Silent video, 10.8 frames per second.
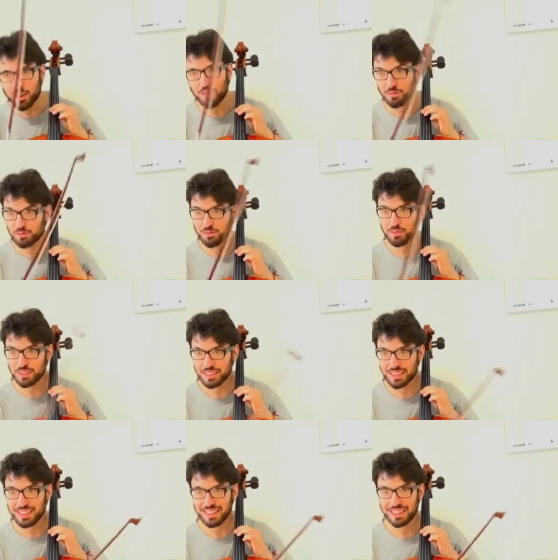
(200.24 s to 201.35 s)
off
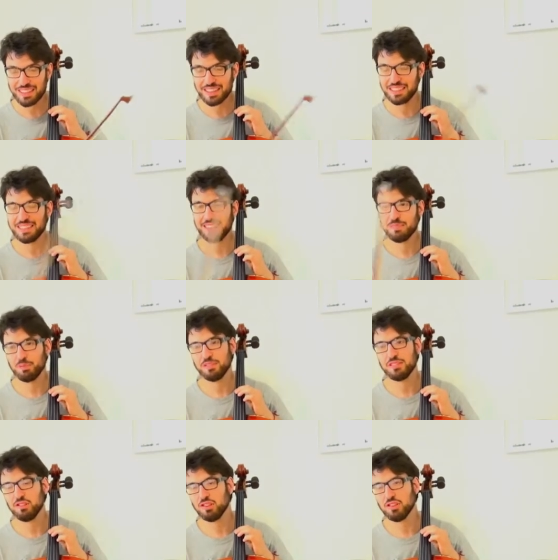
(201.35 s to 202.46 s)
the
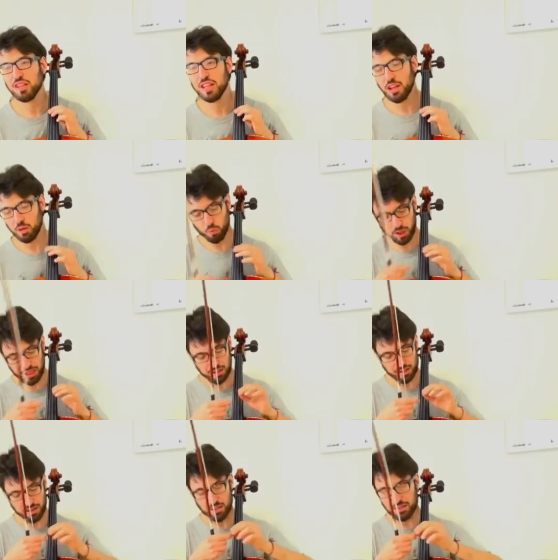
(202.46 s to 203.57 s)
position
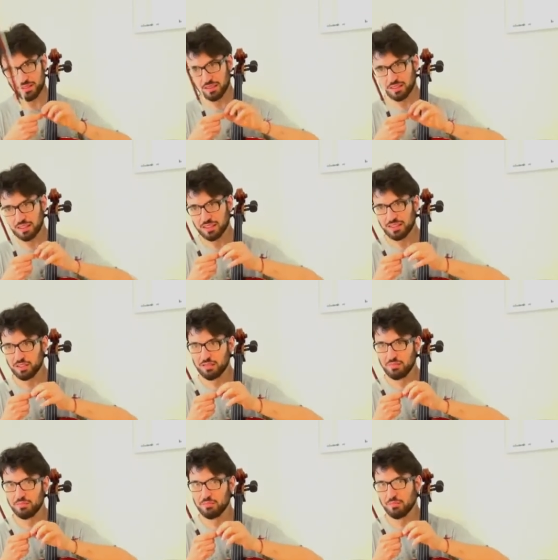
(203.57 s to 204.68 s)
will
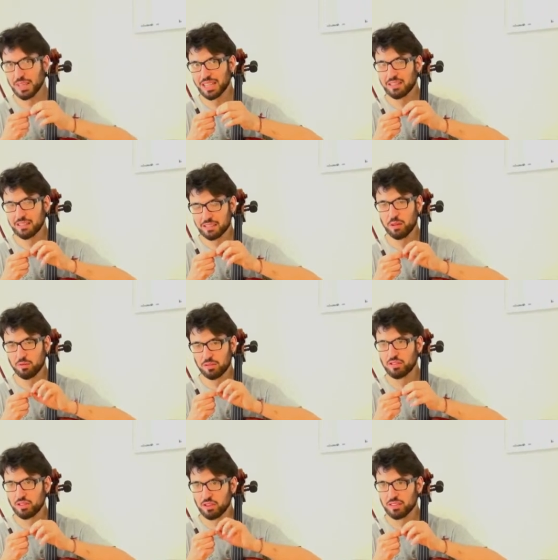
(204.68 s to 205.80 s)
make the
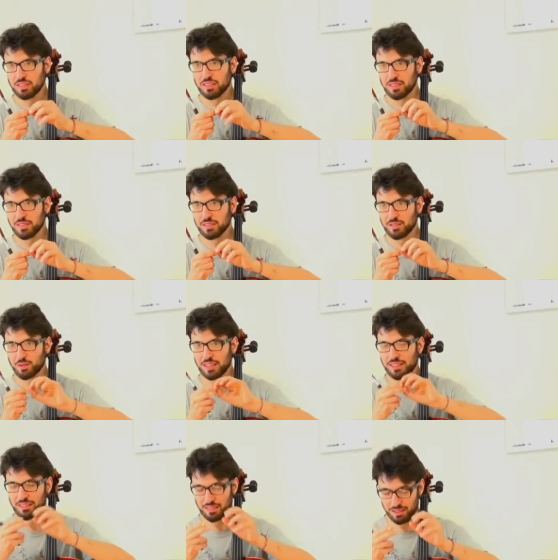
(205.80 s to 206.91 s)
sound dirtier, so
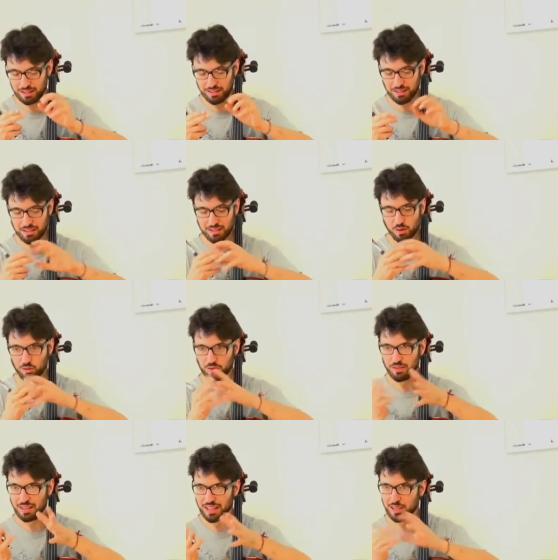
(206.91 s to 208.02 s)
that it
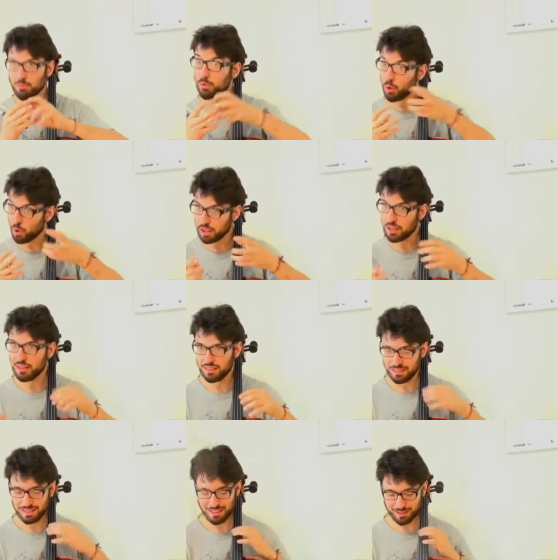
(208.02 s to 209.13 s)
goes like broken,
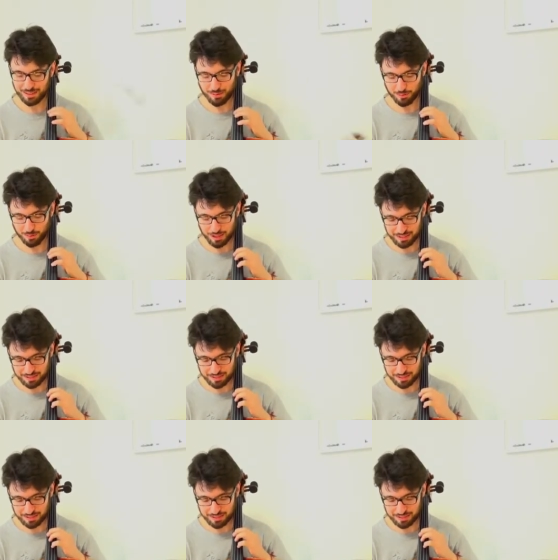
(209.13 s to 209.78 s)
as if we can